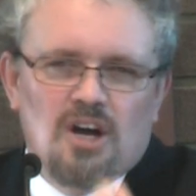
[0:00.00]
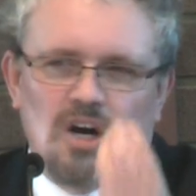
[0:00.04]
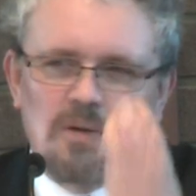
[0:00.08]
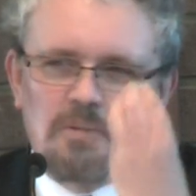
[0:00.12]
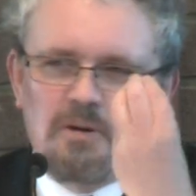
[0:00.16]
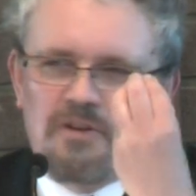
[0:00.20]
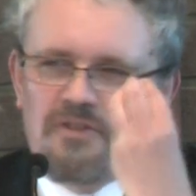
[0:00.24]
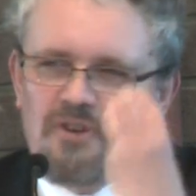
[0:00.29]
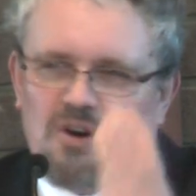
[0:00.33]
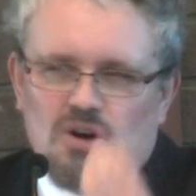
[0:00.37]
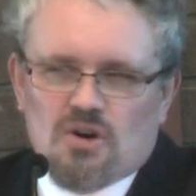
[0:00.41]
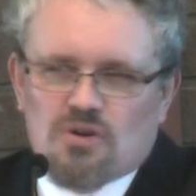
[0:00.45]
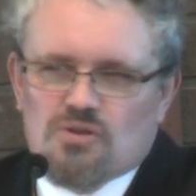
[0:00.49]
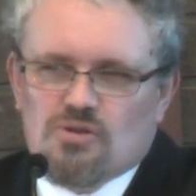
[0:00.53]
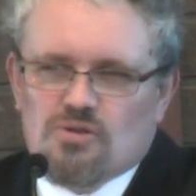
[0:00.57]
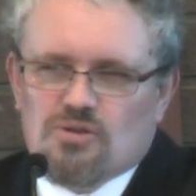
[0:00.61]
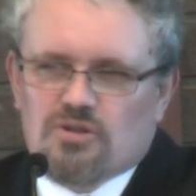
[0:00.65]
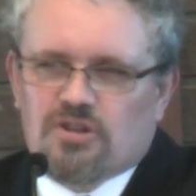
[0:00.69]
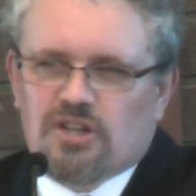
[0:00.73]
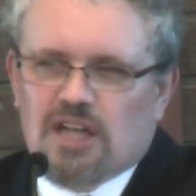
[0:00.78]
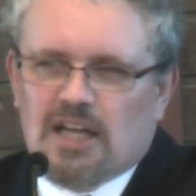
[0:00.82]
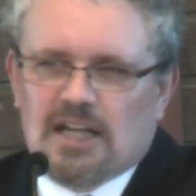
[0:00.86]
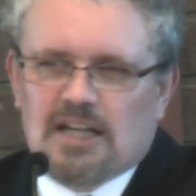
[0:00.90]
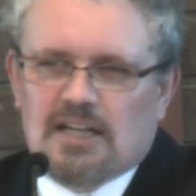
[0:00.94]
Above
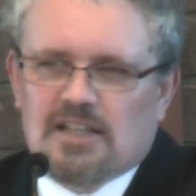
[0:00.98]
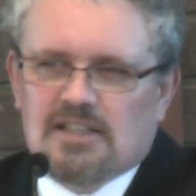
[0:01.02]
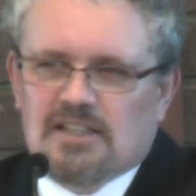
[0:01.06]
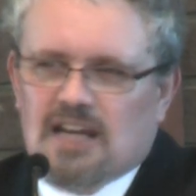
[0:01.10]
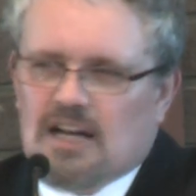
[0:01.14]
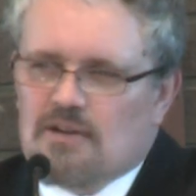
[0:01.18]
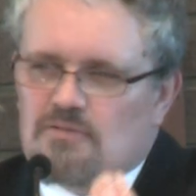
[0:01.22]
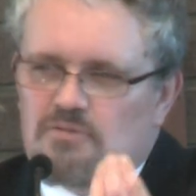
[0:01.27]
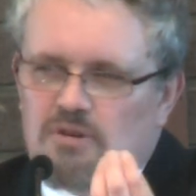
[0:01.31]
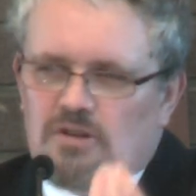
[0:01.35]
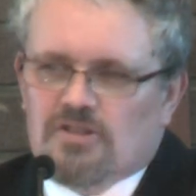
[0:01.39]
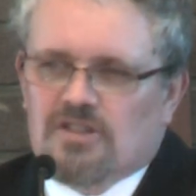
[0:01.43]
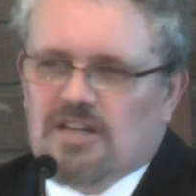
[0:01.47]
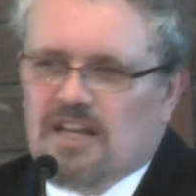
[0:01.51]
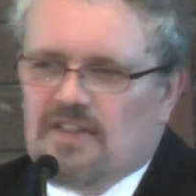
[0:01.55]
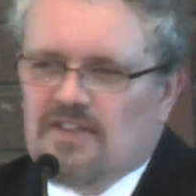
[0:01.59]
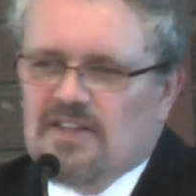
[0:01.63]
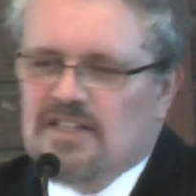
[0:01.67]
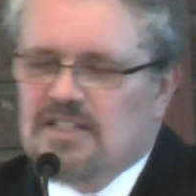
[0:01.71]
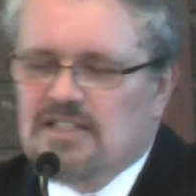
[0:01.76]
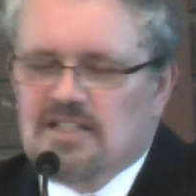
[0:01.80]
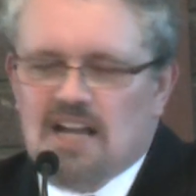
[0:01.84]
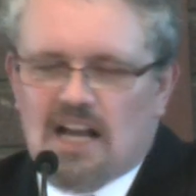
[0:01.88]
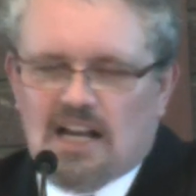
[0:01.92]
all things, I wanted
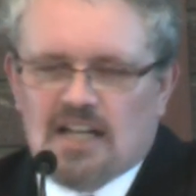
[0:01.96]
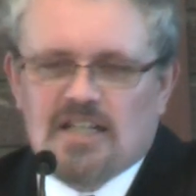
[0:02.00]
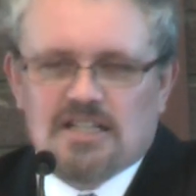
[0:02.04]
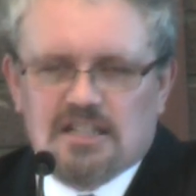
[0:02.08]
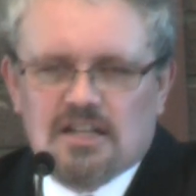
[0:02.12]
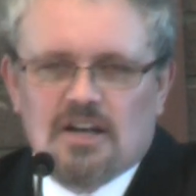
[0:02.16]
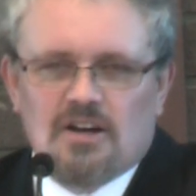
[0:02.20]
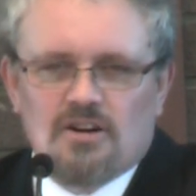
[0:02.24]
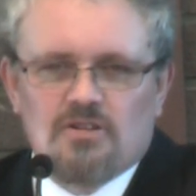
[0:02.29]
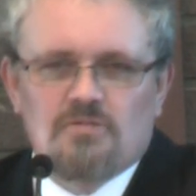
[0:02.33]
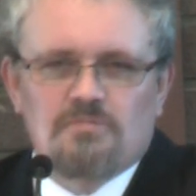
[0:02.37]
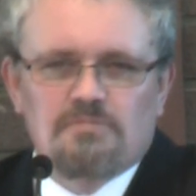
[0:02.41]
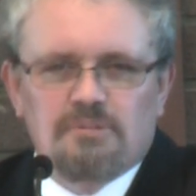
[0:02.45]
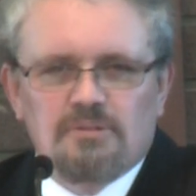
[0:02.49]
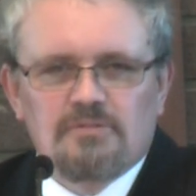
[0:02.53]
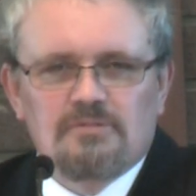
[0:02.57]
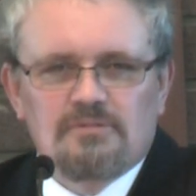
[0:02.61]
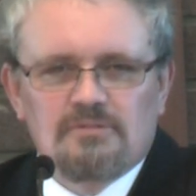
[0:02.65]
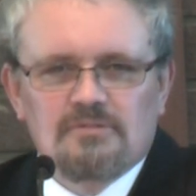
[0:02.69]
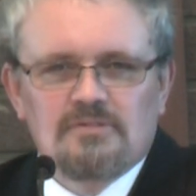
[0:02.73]
this telescope.